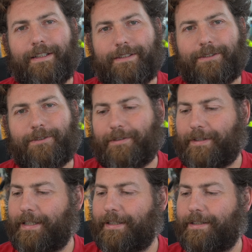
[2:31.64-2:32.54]
It's the sort of
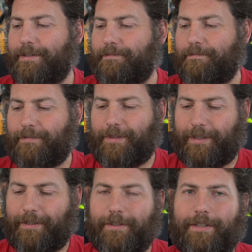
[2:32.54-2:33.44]
thing that's,
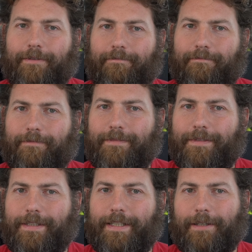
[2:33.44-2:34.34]
you know, you can
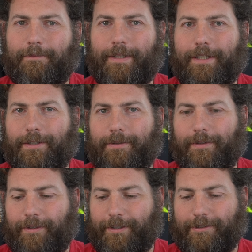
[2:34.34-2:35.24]
take with you
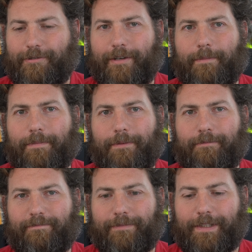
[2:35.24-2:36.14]
on a trip.
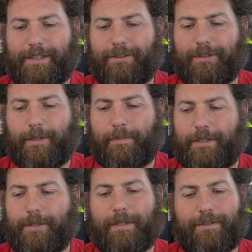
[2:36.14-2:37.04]
It's not going to be
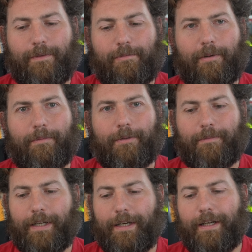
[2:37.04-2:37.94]
too much of a problem.
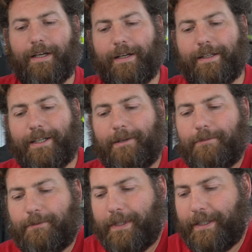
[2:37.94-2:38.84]
And it
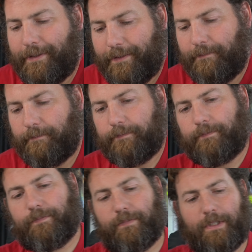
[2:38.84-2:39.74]
comes with
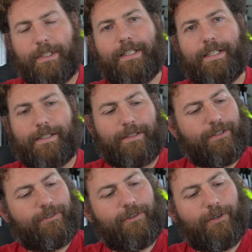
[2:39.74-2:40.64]
a decent
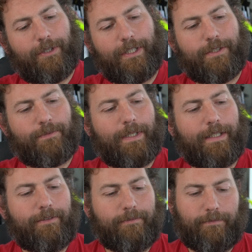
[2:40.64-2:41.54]
controller as
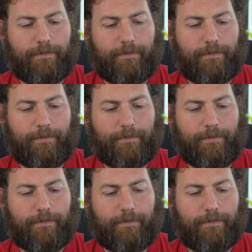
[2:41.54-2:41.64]
well.